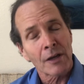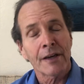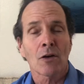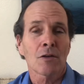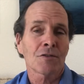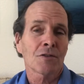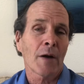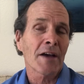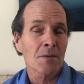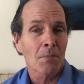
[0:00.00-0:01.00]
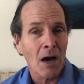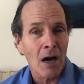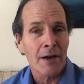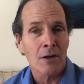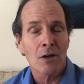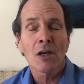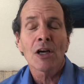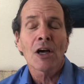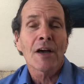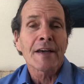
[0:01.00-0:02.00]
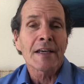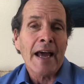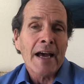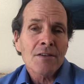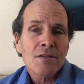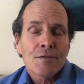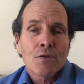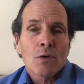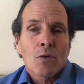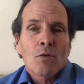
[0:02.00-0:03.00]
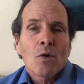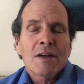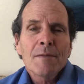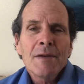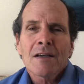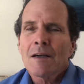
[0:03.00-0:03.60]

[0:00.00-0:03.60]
and also as a buyer can ask for, well, give me a